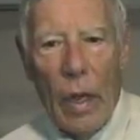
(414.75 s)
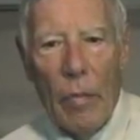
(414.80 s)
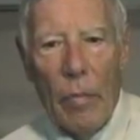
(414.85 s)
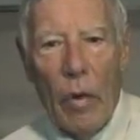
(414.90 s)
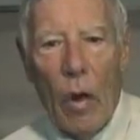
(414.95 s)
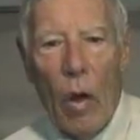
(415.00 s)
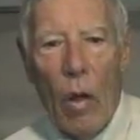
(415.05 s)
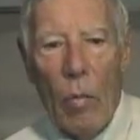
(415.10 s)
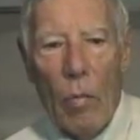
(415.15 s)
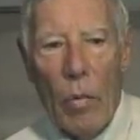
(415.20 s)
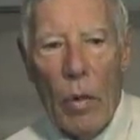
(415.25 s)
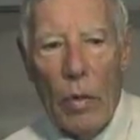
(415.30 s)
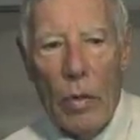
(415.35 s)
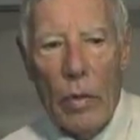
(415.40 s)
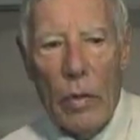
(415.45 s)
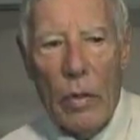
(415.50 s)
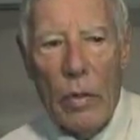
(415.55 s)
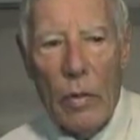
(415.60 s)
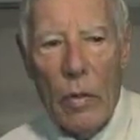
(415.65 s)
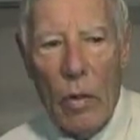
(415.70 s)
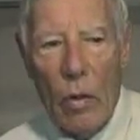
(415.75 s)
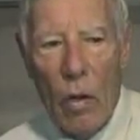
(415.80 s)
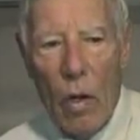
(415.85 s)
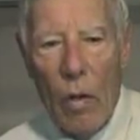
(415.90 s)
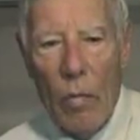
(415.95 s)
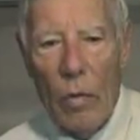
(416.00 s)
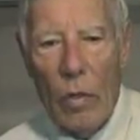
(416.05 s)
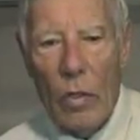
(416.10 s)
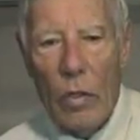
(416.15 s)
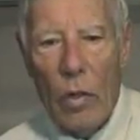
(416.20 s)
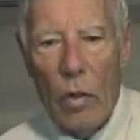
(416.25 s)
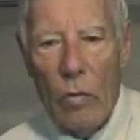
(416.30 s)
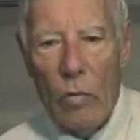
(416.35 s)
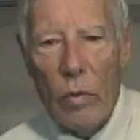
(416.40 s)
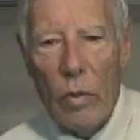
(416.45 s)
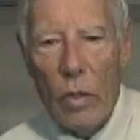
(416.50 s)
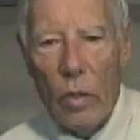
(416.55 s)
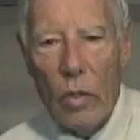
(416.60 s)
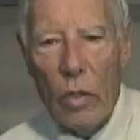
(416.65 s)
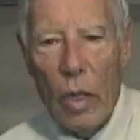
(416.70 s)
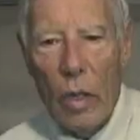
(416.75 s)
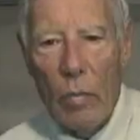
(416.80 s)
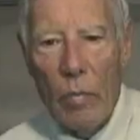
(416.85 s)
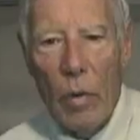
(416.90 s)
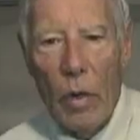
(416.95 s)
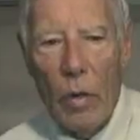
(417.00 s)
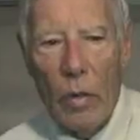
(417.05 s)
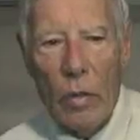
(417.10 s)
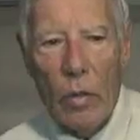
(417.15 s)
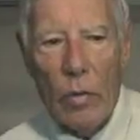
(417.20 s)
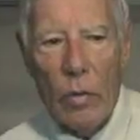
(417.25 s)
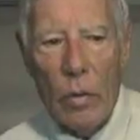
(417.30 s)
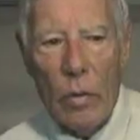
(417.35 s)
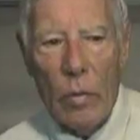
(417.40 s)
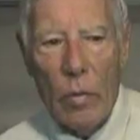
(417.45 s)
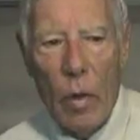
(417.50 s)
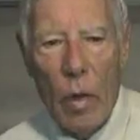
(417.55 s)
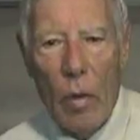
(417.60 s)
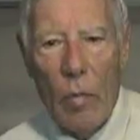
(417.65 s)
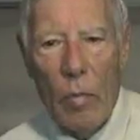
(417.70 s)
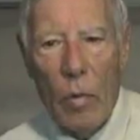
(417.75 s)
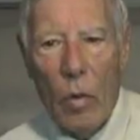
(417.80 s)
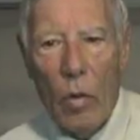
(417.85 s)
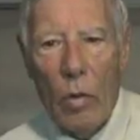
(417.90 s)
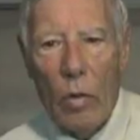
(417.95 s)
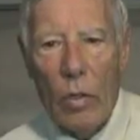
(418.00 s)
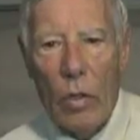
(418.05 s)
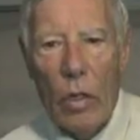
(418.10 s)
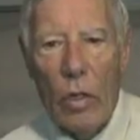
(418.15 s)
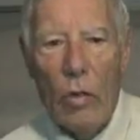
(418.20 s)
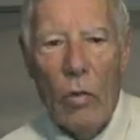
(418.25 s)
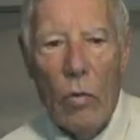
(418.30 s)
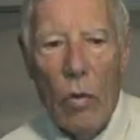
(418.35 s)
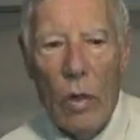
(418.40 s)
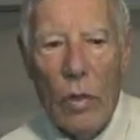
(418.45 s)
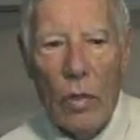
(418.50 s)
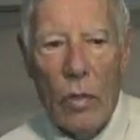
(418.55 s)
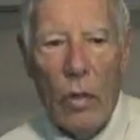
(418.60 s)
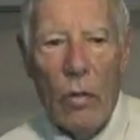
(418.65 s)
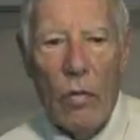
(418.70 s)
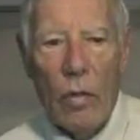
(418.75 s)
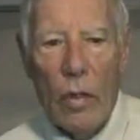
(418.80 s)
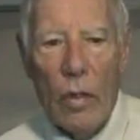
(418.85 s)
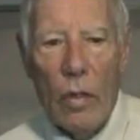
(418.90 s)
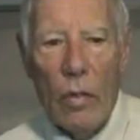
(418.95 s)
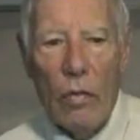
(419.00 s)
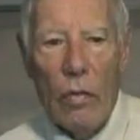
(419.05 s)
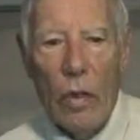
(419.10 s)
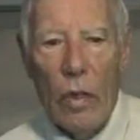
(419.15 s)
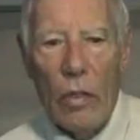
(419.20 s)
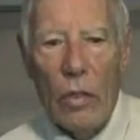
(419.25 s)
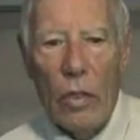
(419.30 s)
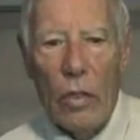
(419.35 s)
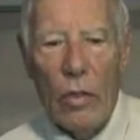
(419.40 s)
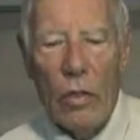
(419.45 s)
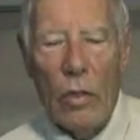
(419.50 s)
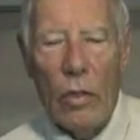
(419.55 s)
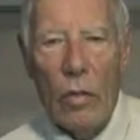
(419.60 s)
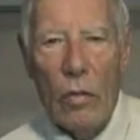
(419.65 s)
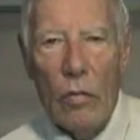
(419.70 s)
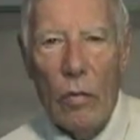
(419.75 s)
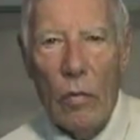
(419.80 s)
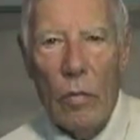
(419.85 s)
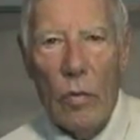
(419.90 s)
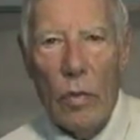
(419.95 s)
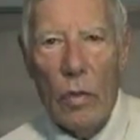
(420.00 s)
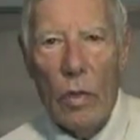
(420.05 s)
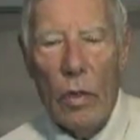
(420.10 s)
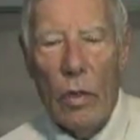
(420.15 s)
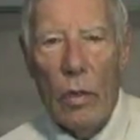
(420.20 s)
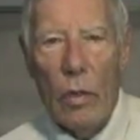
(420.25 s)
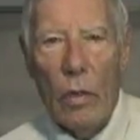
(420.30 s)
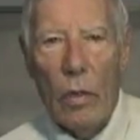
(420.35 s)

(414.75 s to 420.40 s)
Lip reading: But arm yourselves with the same person, because he who has suffered in the flesh has ceased from sin.